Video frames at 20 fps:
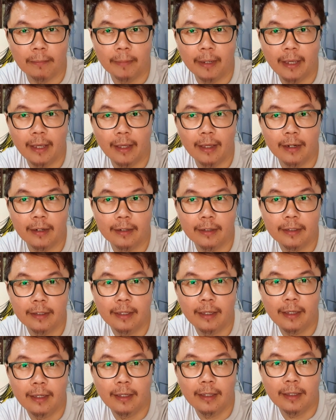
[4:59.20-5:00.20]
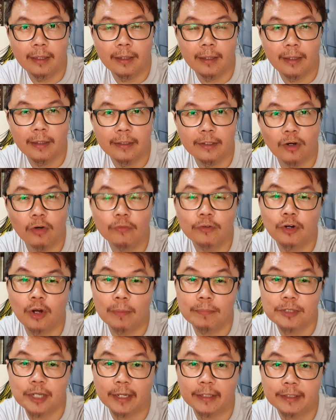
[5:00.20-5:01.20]
And the overall
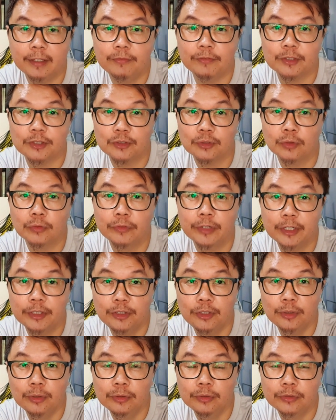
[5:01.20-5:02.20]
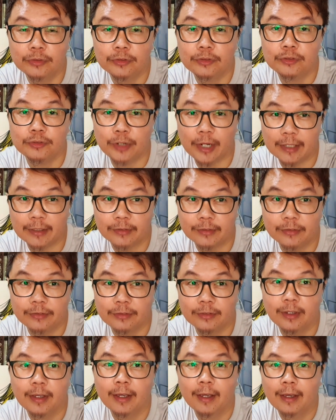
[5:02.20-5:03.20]
objective is to reduce stress